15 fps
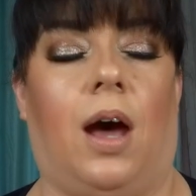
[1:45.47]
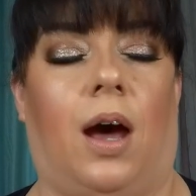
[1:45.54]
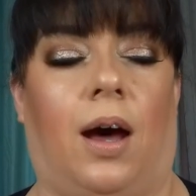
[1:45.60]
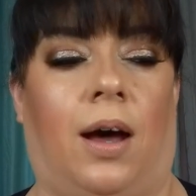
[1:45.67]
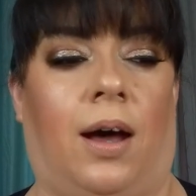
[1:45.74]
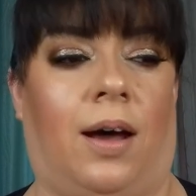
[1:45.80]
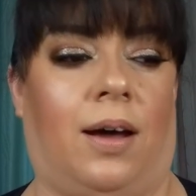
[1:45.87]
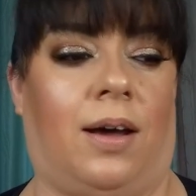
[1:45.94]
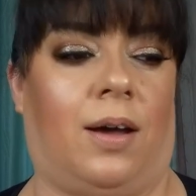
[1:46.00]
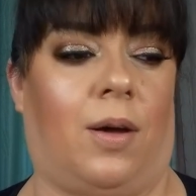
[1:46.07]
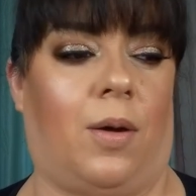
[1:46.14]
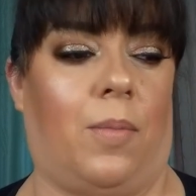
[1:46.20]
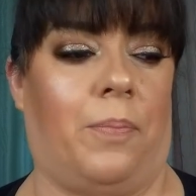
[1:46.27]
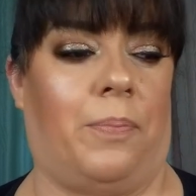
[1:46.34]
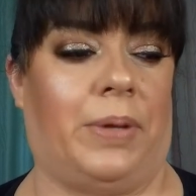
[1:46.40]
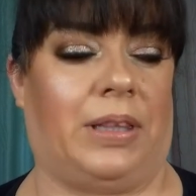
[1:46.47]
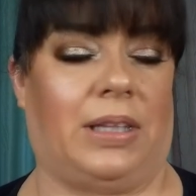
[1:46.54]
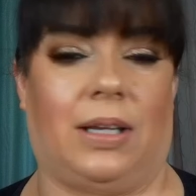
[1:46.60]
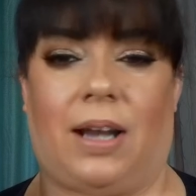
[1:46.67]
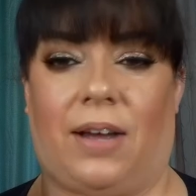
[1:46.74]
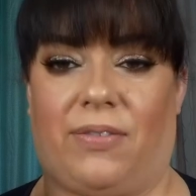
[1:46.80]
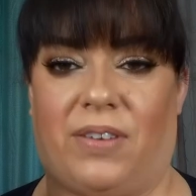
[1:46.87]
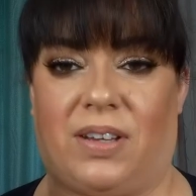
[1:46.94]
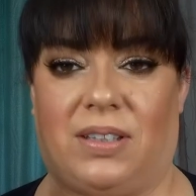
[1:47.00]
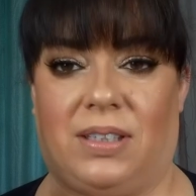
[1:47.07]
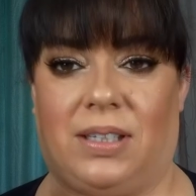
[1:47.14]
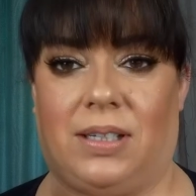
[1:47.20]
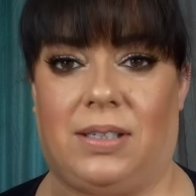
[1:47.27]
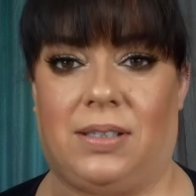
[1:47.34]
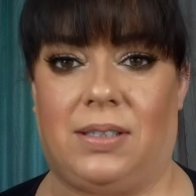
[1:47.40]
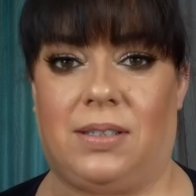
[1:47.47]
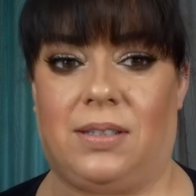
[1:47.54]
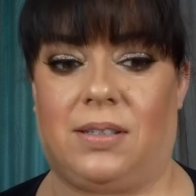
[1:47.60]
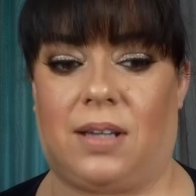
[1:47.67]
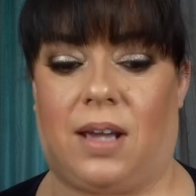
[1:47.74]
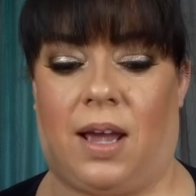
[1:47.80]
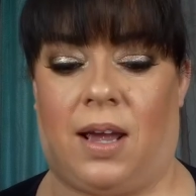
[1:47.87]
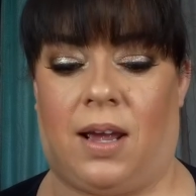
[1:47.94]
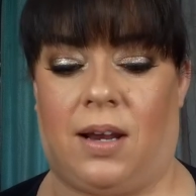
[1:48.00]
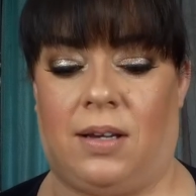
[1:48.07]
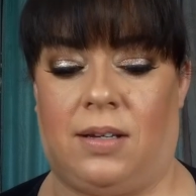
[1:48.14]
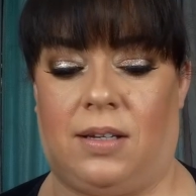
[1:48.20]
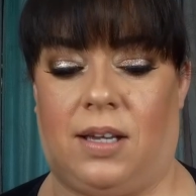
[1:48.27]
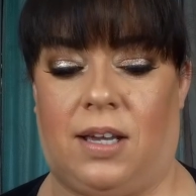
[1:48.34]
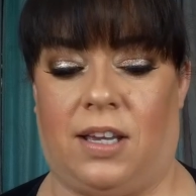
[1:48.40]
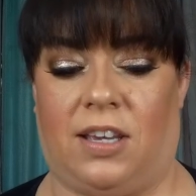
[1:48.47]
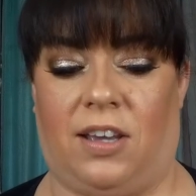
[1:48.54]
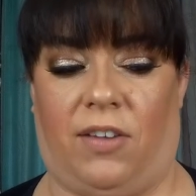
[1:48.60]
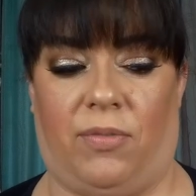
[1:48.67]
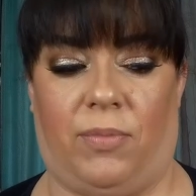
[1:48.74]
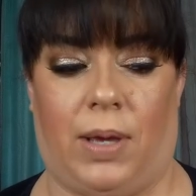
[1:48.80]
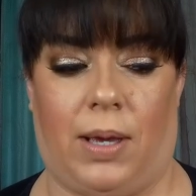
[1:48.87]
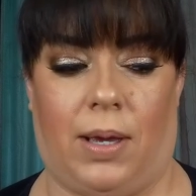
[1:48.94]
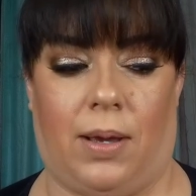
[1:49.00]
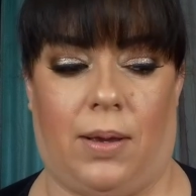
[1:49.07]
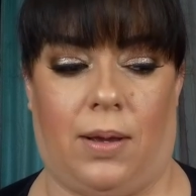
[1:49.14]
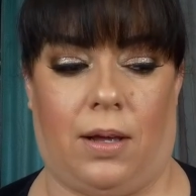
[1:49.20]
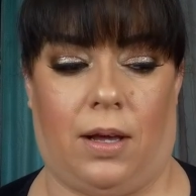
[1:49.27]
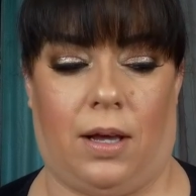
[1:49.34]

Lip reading: But then I found this and it gave me